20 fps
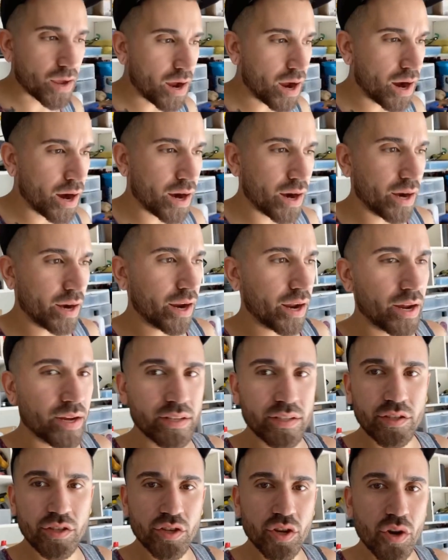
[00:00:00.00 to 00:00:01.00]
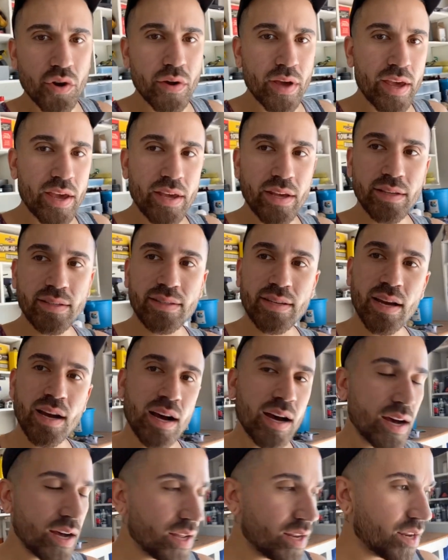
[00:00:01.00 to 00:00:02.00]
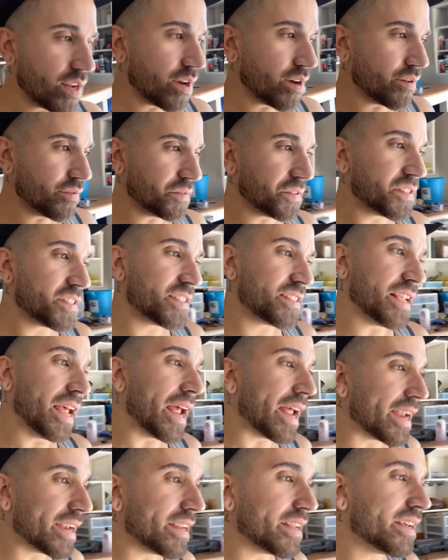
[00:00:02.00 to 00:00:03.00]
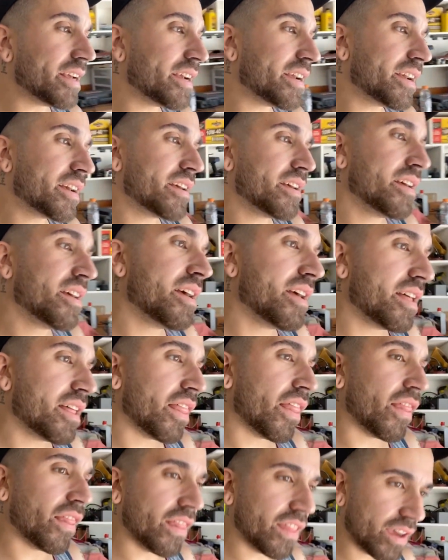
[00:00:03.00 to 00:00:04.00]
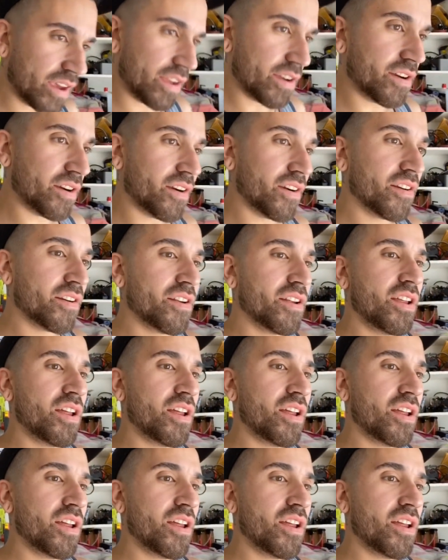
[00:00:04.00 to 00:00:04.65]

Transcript: All right, guys, so a ton of sanding later.